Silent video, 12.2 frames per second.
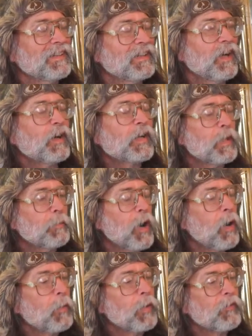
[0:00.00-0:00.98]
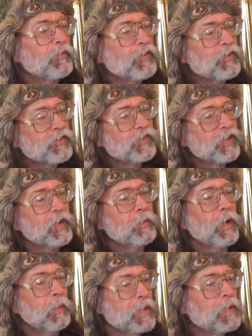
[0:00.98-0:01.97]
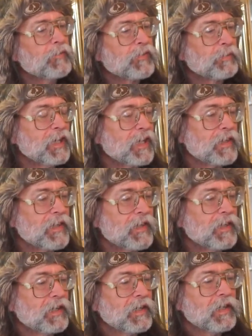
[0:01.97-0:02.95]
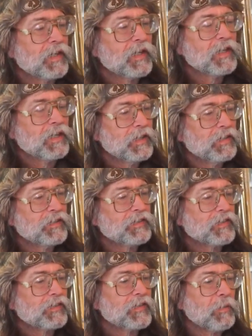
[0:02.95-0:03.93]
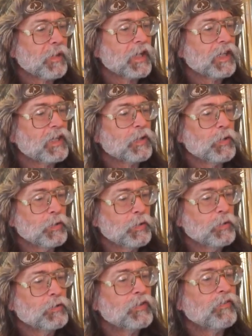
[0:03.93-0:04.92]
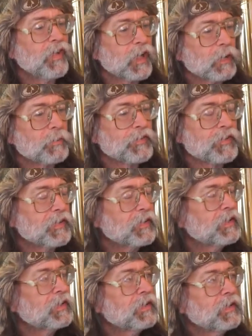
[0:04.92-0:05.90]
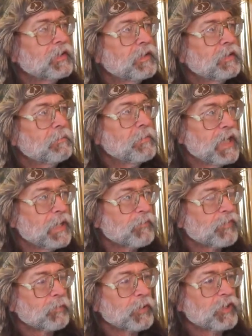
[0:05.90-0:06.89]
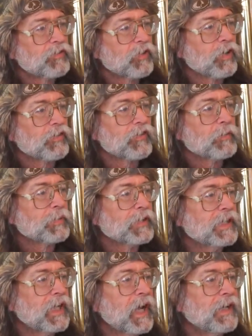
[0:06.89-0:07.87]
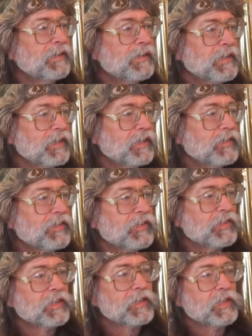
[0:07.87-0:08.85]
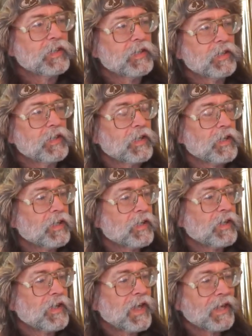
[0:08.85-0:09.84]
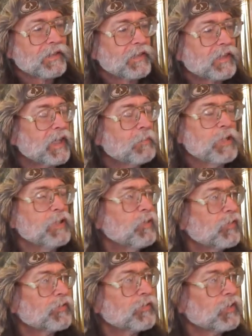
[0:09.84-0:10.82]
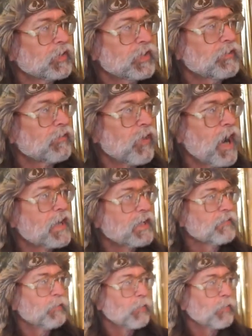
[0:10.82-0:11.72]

Okay, Paul. Well, first, a meme smith is somebody who develops memes, which are simply ideas that can be useful in a variety of